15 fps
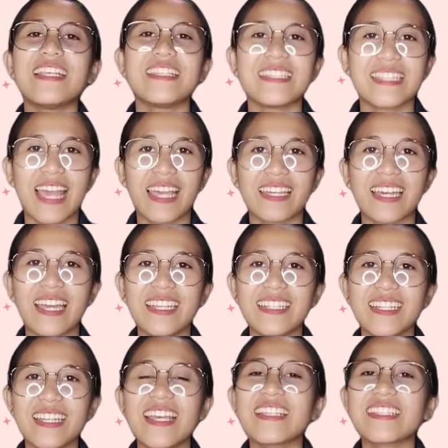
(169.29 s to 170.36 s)
Second,
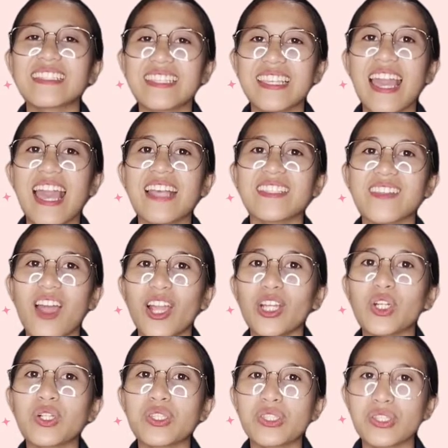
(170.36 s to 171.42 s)
CSR
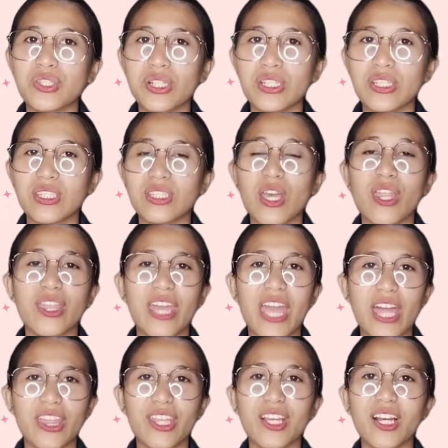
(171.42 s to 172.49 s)
concerns the
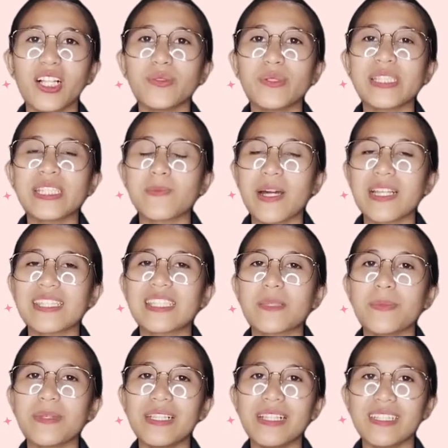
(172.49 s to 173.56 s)
ethical
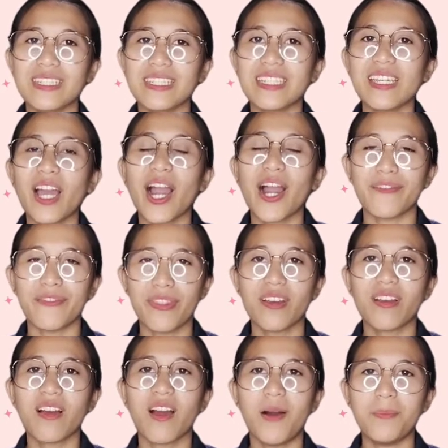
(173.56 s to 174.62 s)
responsibility of the
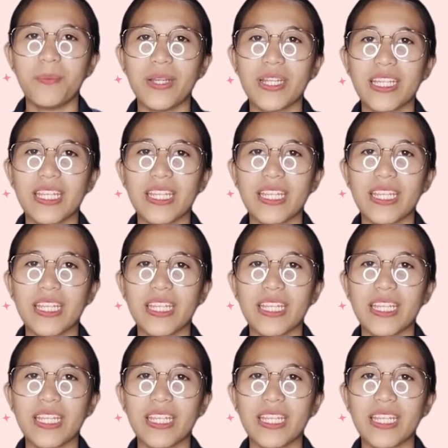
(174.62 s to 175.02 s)
company.